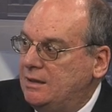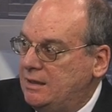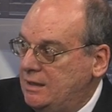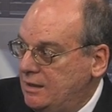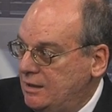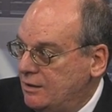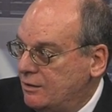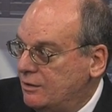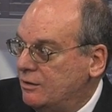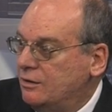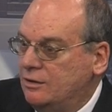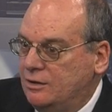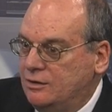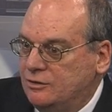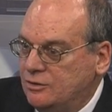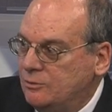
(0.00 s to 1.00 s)
here
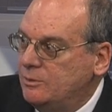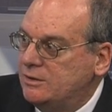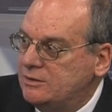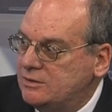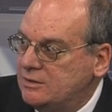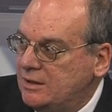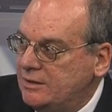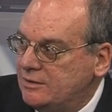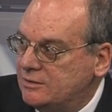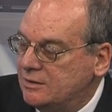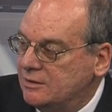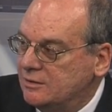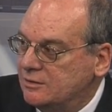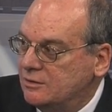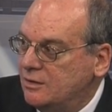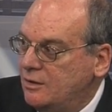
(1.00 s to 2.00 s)
to its
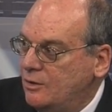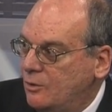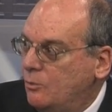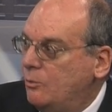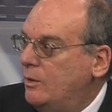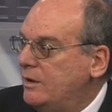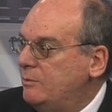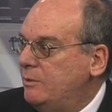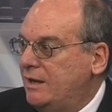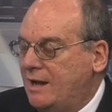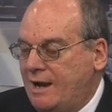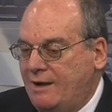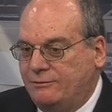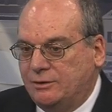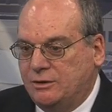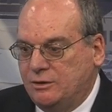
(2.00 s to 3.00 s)
citizens? What do we
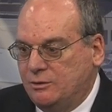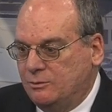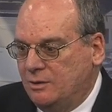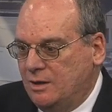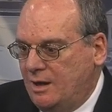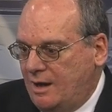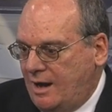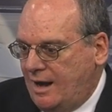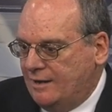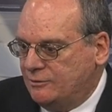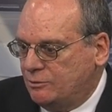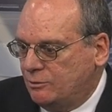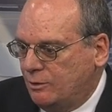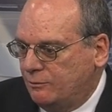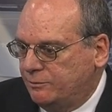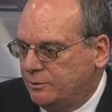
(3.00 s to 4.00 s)
have to do? I
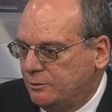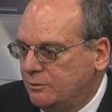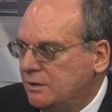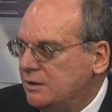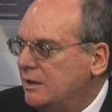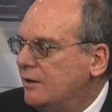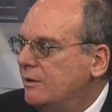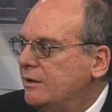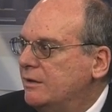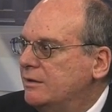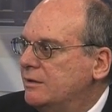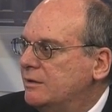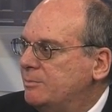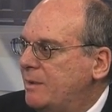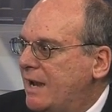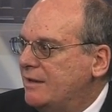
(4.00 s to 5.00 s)
drove through the area
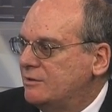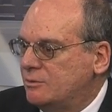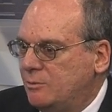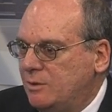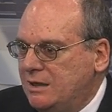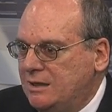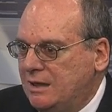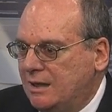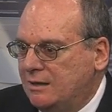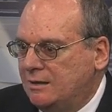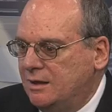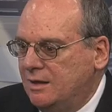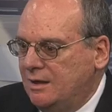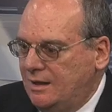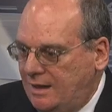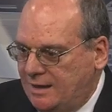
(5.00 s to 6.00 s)
this past weekend,
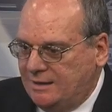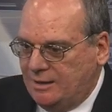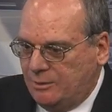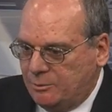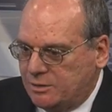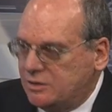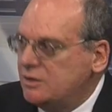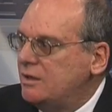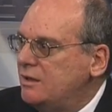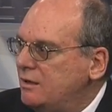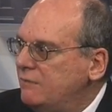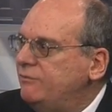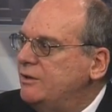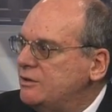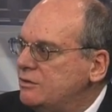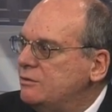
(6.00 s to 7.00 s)
and there were city
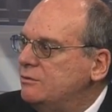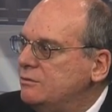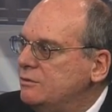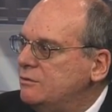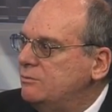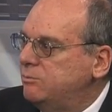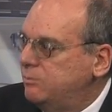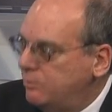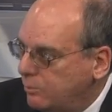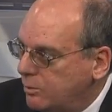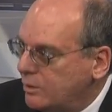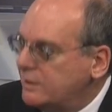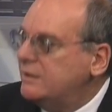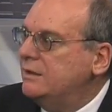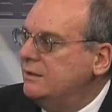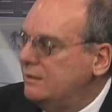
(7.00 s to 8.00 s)
officials
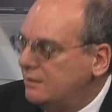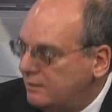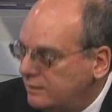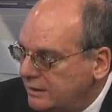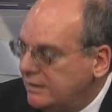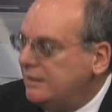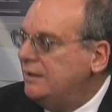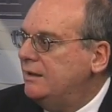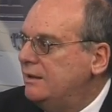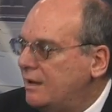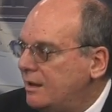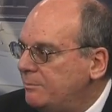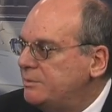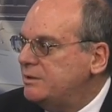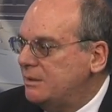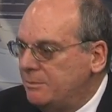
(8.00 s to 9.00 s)
working, cleaning
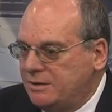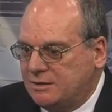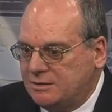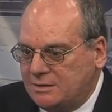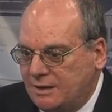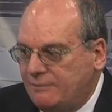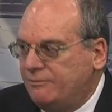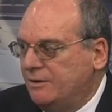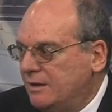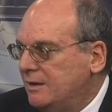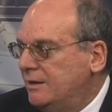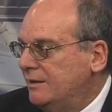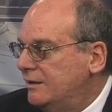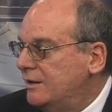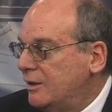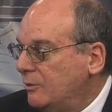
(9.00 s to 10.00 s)
up some of the stuff
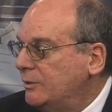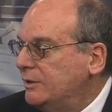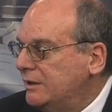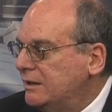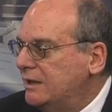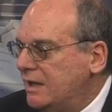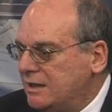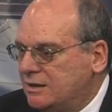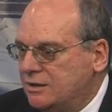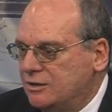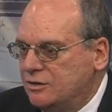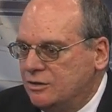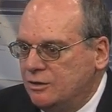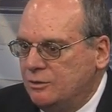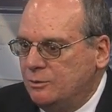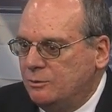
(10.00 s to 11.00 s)
that only they
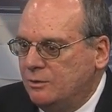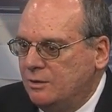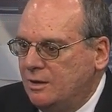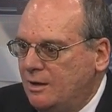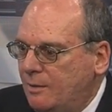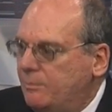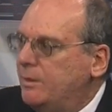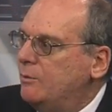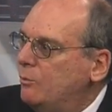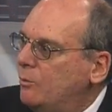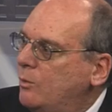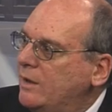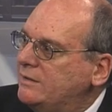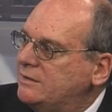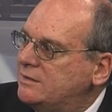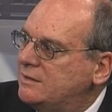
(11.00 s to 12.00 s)
can do, but
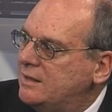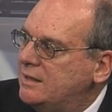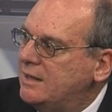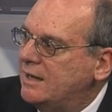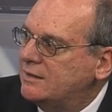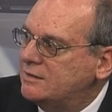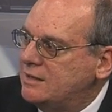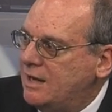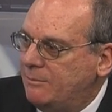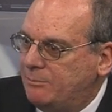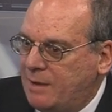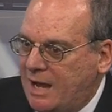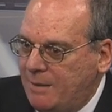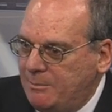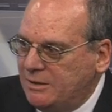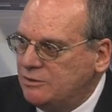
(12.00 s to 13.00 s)
what's the next step?
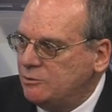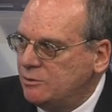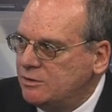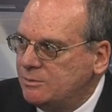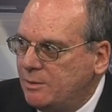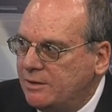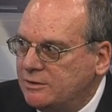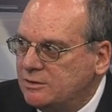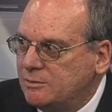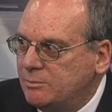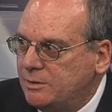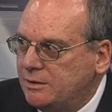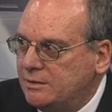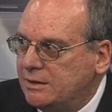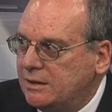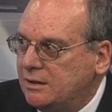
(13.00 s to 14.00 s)
How much
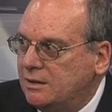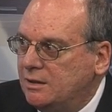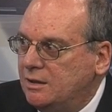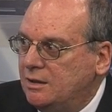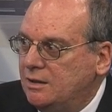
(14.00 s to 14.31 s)
responsibility